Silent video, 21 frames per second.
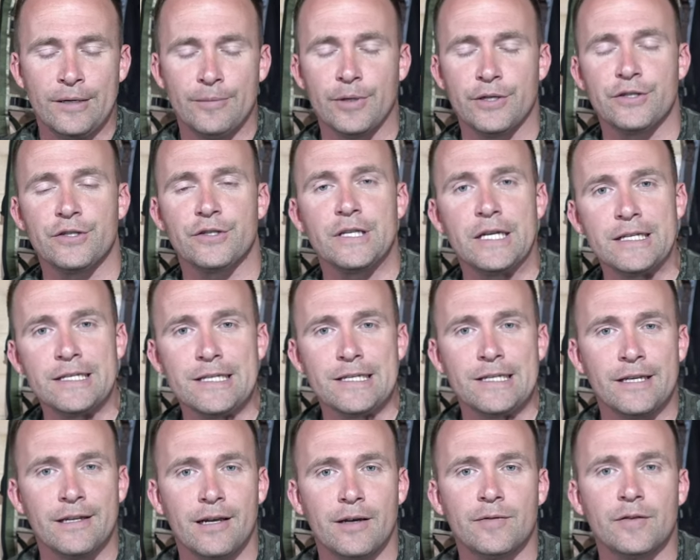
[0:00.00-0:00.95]
But since
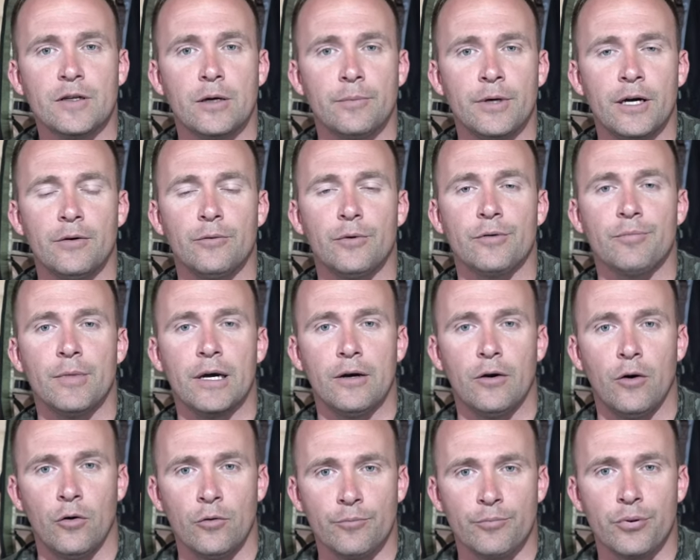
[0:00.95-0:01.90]
then, I've come out with my
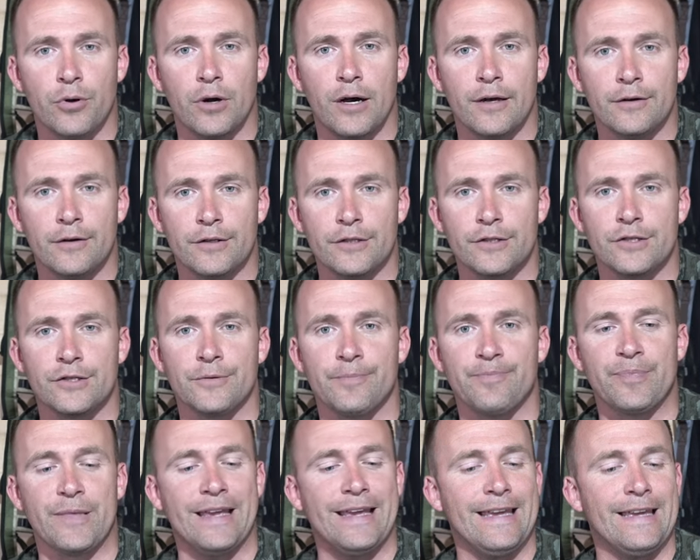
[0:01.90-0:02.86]
own products
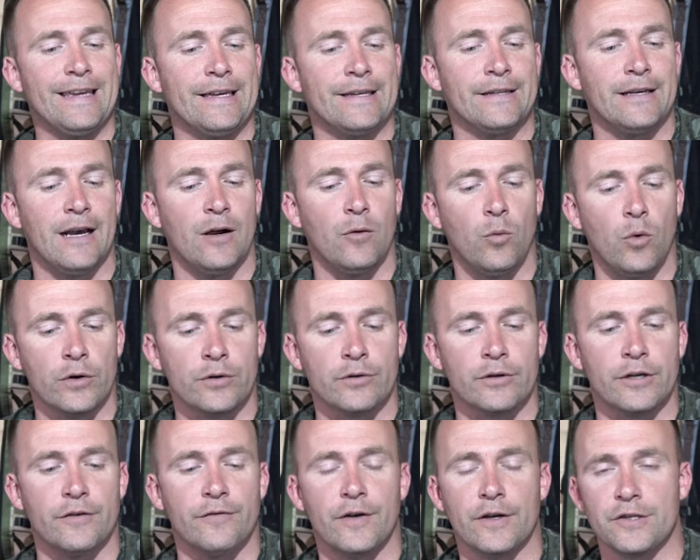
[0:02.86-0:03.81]
and I
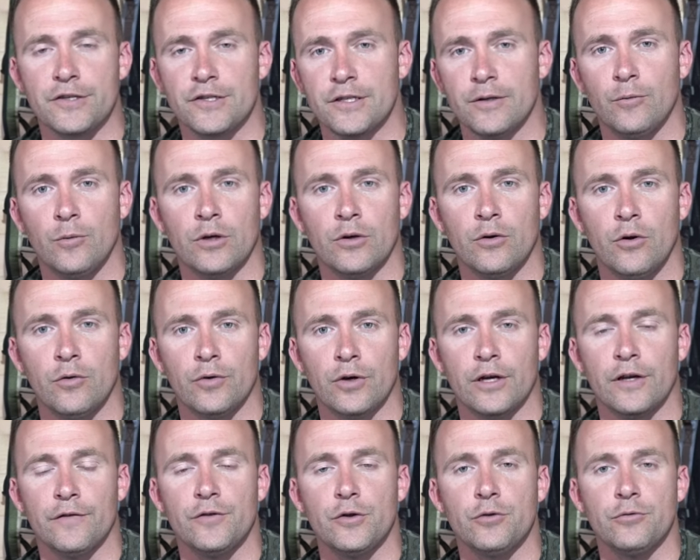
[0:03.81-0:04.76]
wondered if I sent one over,
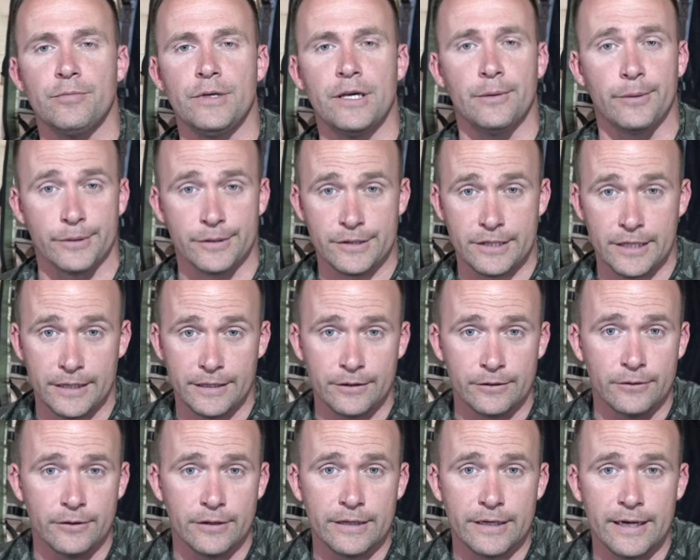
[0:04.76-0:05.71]
if you would be able to take
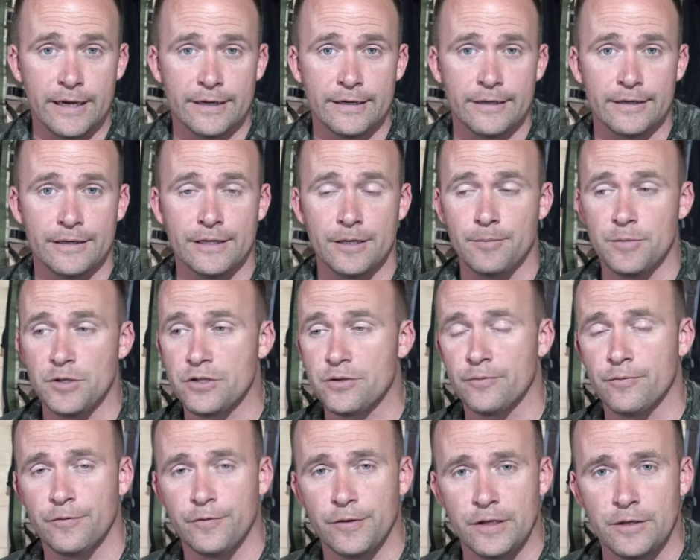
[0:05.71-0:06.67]
a look at it, give me
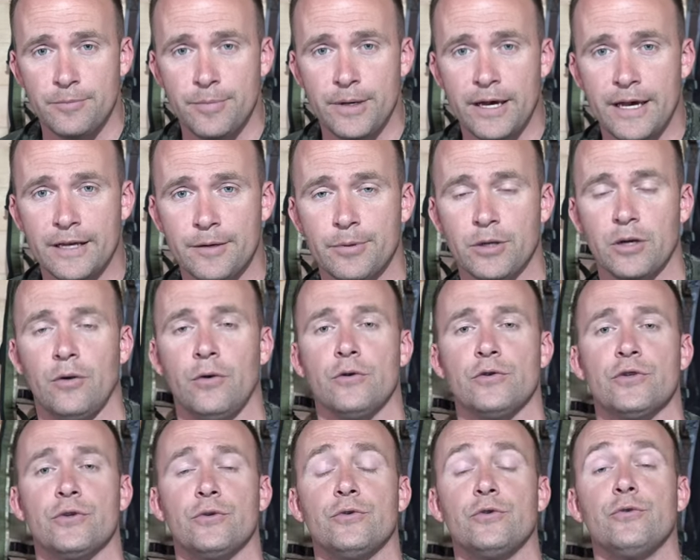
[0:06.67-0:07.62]
some feedback, but
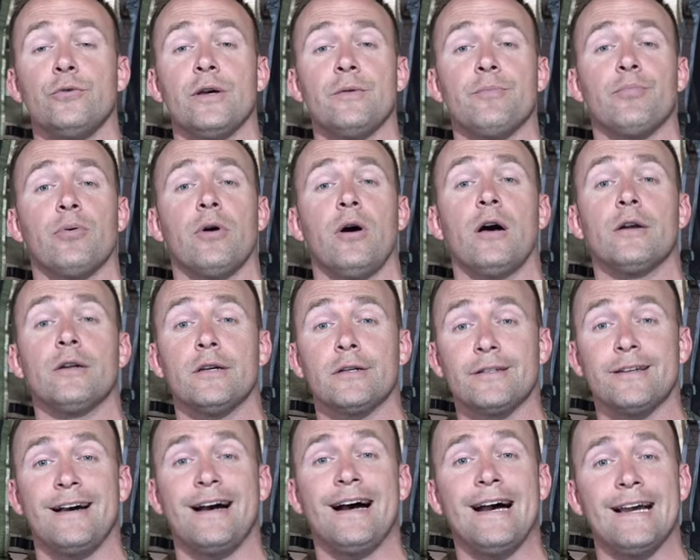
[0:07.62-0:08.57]
also do a
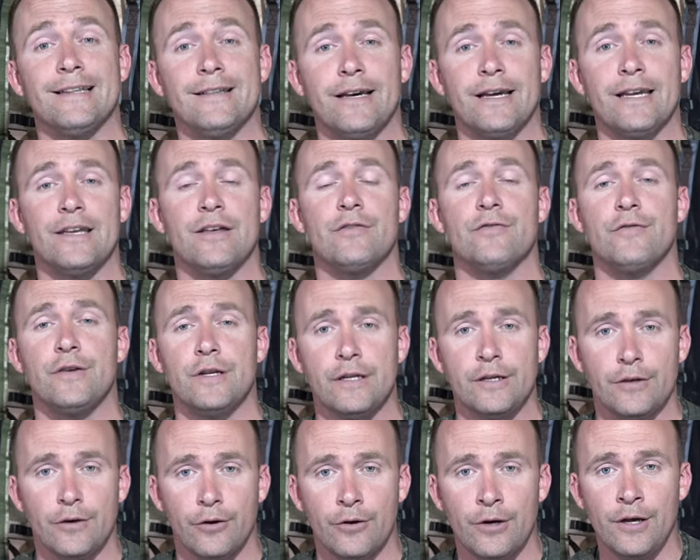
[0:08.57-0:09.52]
product highlight
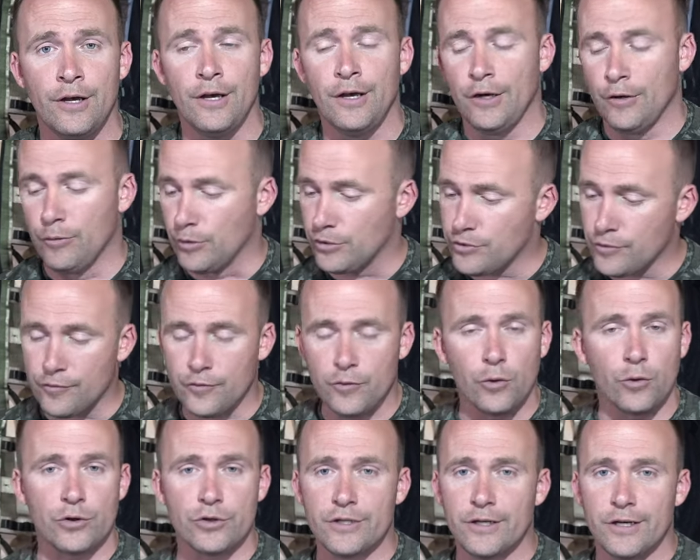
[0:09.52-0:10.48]
video, which of
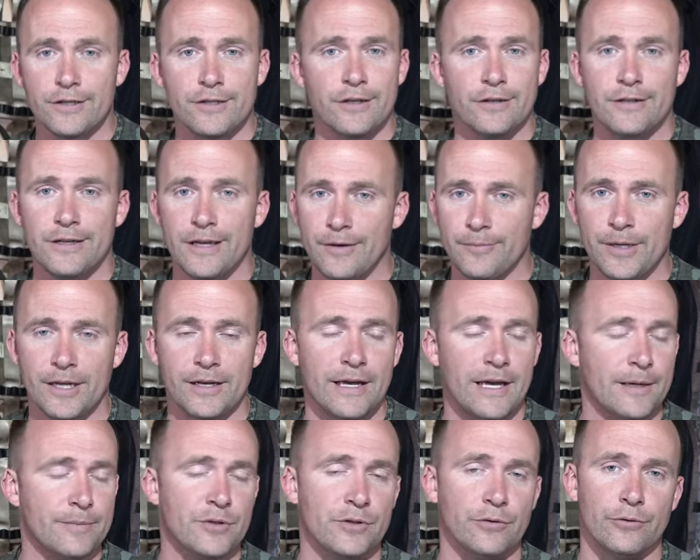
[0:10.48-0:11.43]
course I said, yeah, man,
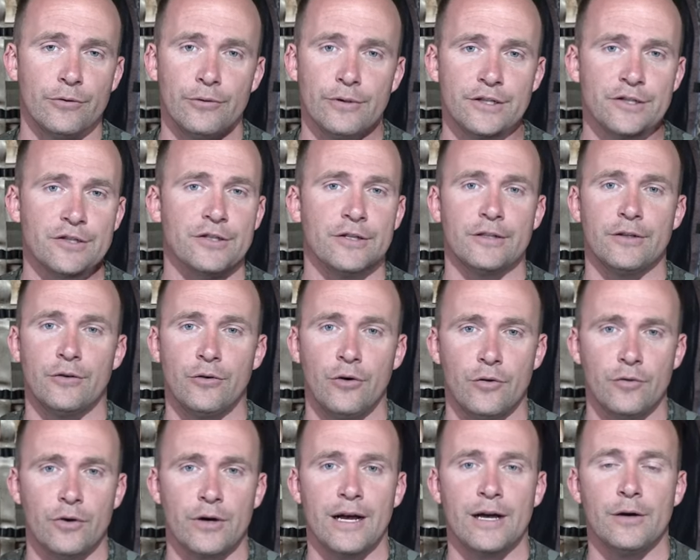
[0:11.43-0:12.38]
absolutely send it
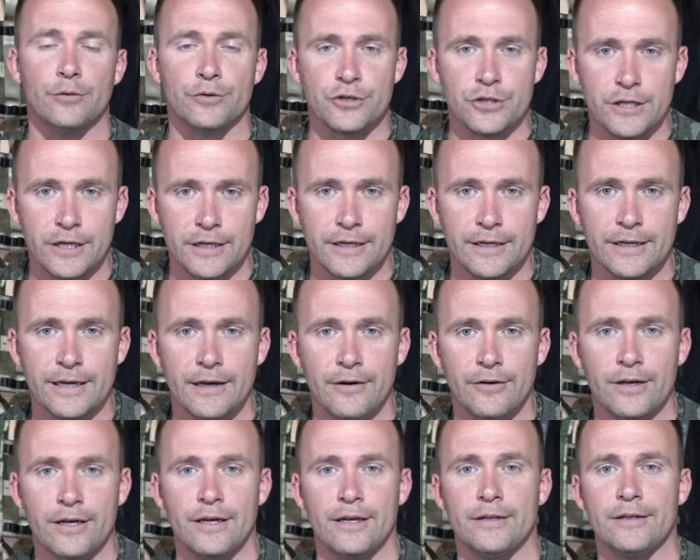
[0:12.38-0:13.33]
over. I'll check it
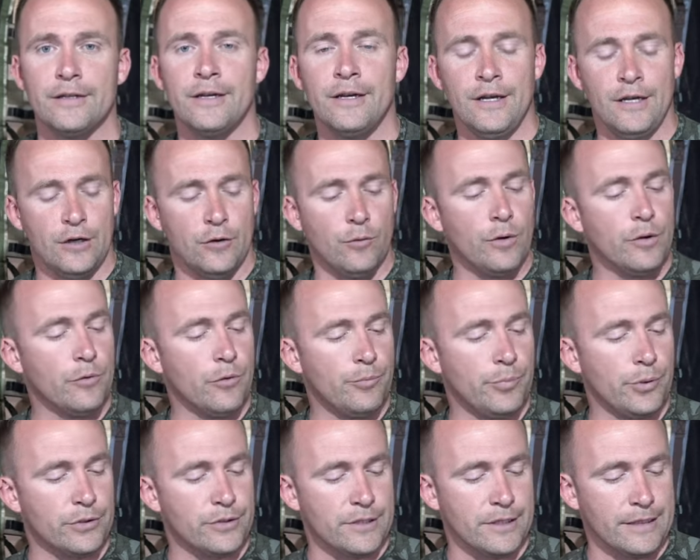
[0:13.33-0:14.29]
out and we will
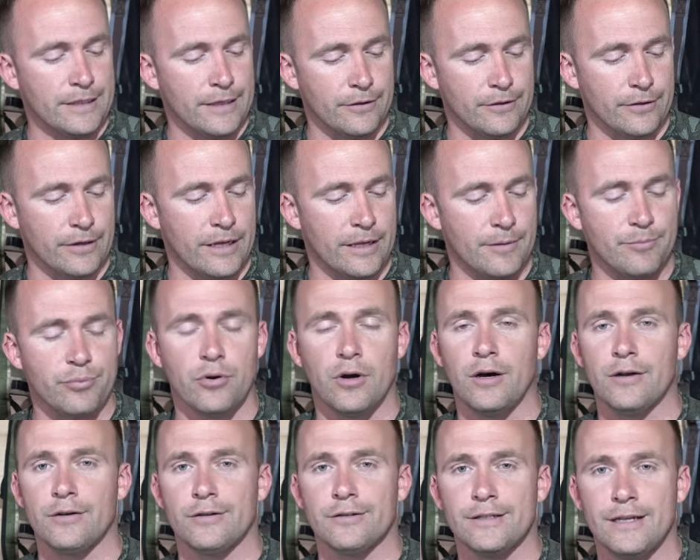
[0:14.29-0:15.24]
put together a
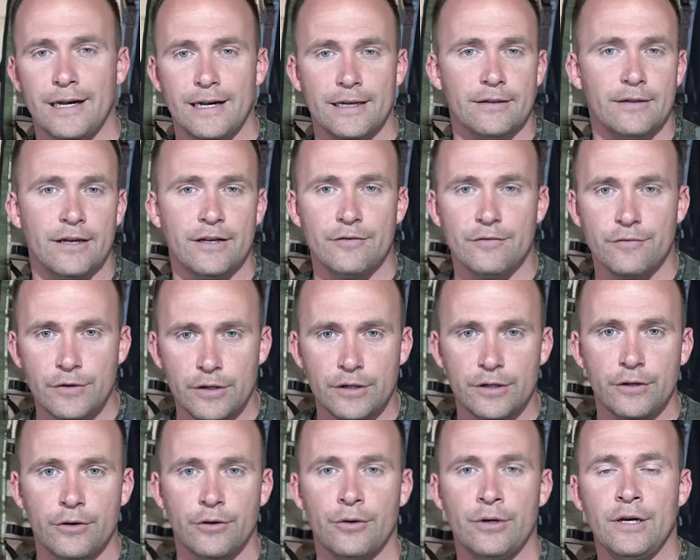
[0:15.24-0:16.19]
product highlight
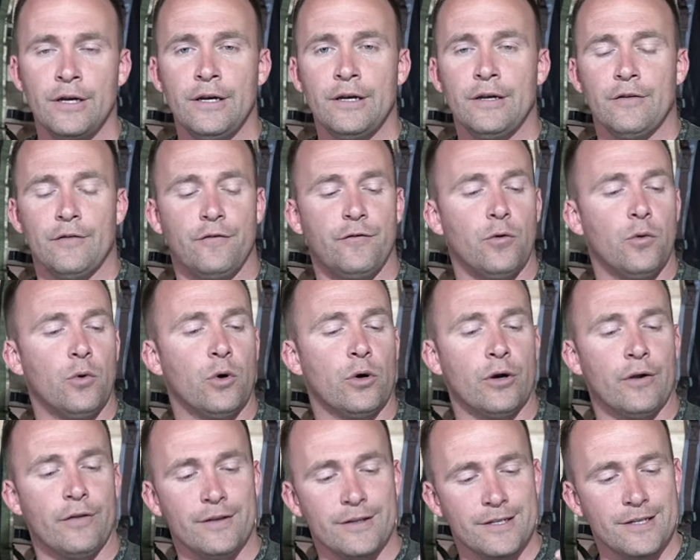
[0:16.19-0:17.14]
video
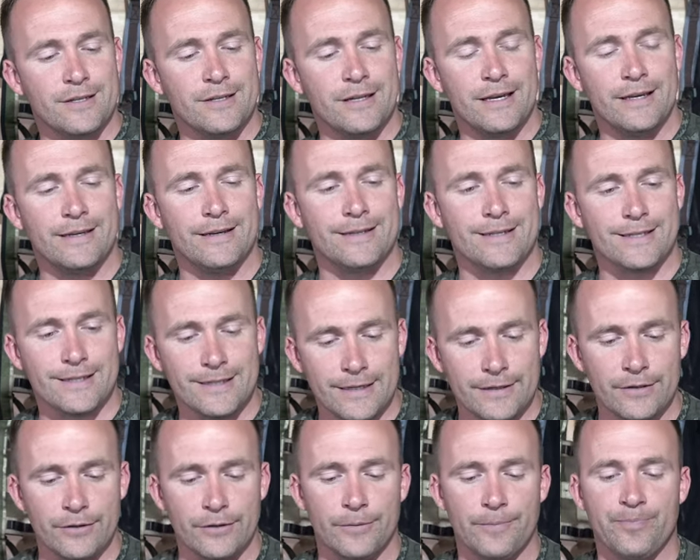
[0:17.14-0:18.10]
for the Snake
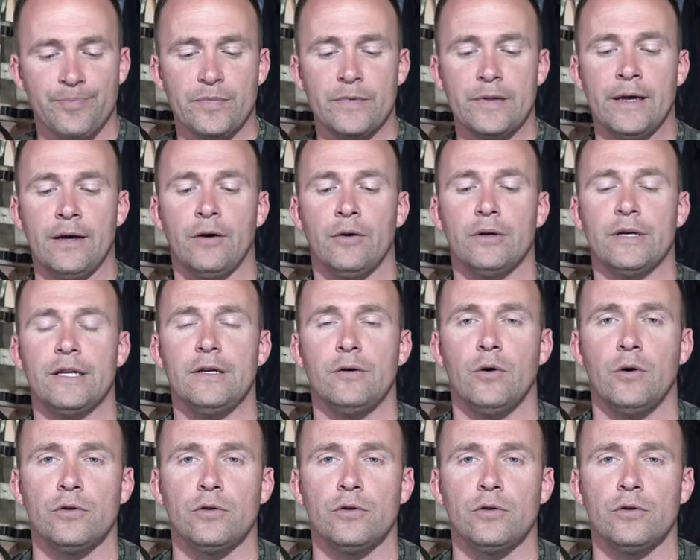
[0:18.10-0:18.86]
Ascender. Now, he